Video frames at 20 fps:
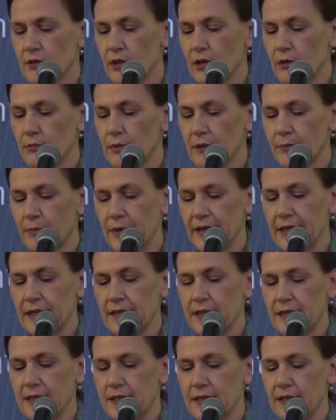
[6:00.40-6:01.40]
global
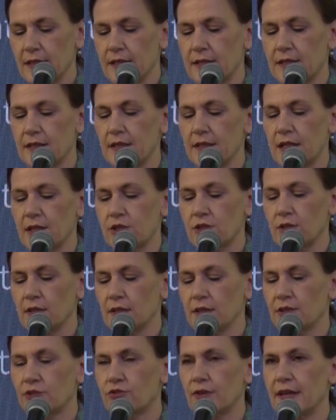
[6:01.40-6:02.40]
players in
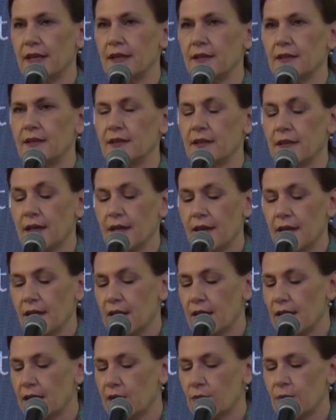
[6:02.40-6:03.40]
international trade,
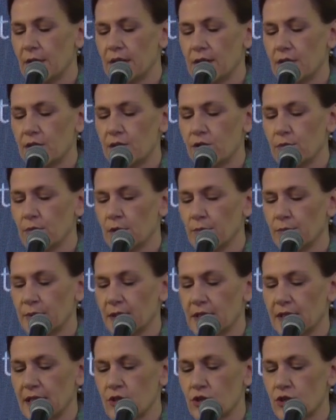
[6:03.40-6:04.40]
and with a human
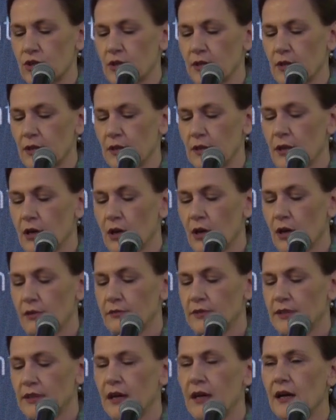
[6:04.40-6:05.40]
potential of
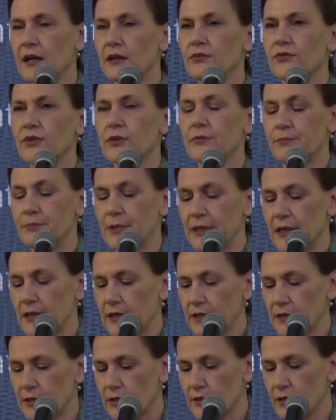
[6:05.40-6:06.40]
the 500
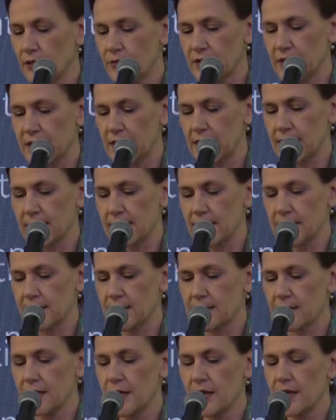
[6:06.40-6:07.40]
million of
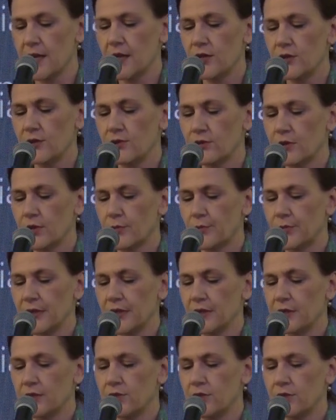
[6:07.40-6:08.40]
citizens,
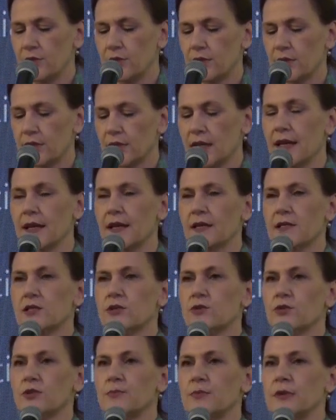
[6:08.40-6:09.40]
European Union has
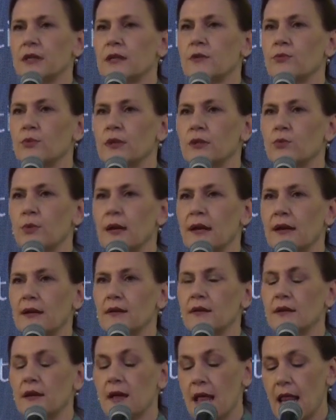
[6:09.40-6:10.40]
to speak with
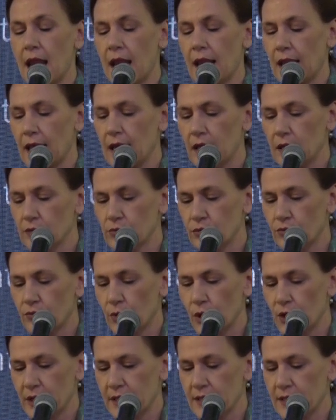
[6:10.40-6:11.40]
one loud
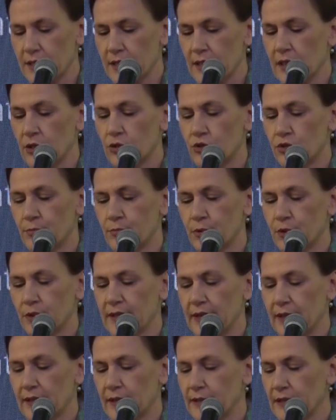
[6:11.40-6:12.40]
voice to
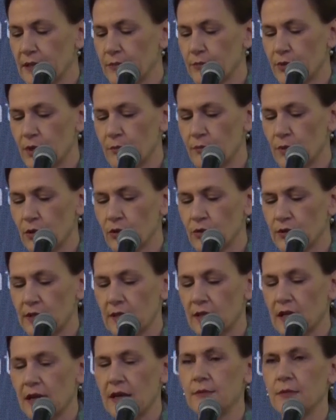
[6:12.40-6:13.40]
protect and promote
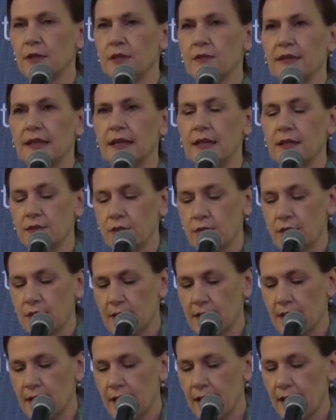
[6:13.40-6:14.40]
our common
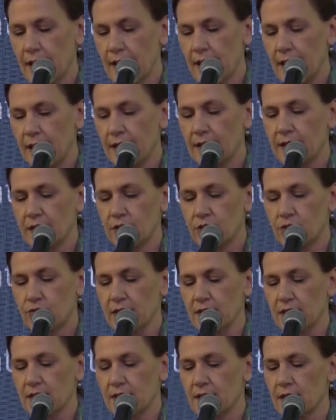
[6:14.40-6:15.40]
values and
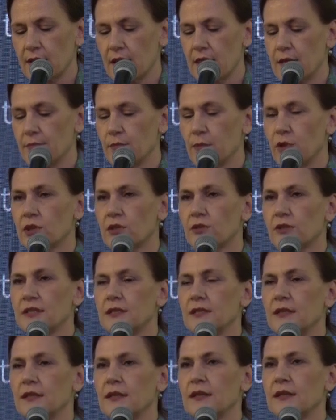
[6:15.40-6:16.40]
interests:
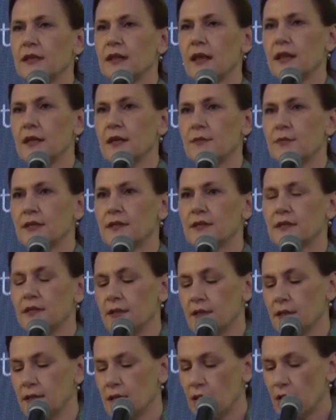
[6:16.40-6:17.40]
democracy,
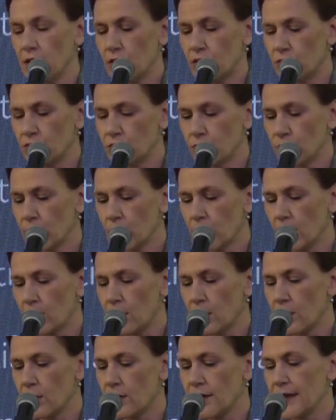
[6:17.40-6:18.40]
liberty, rule of
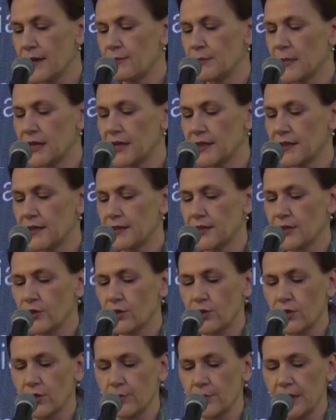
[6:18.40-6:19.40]
law, and market
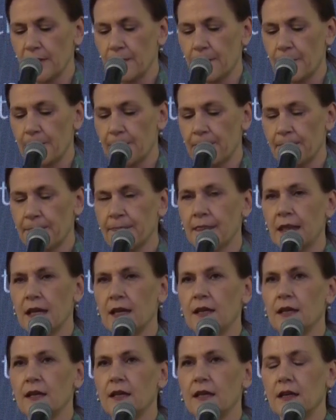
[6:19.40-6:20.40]
economy.
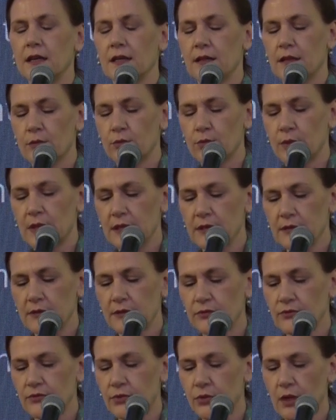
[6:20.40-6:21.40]
In the world
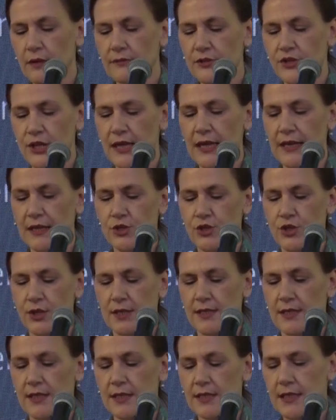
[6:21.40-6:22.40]
full of
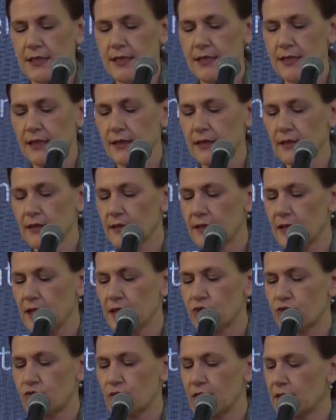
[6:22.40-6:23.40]
challenges, a single
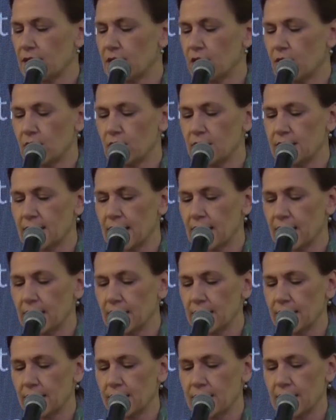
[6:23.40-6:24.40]
country cannot tackle
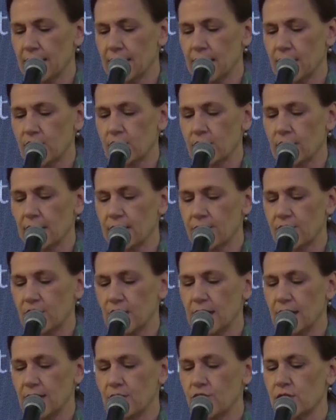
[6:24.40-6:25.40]
international
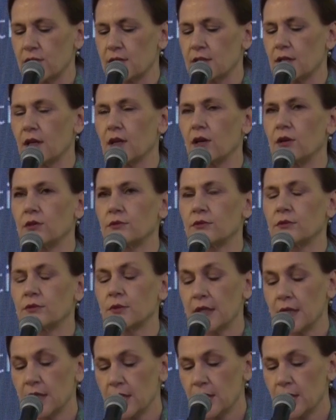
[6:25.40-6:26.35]
challenges alone.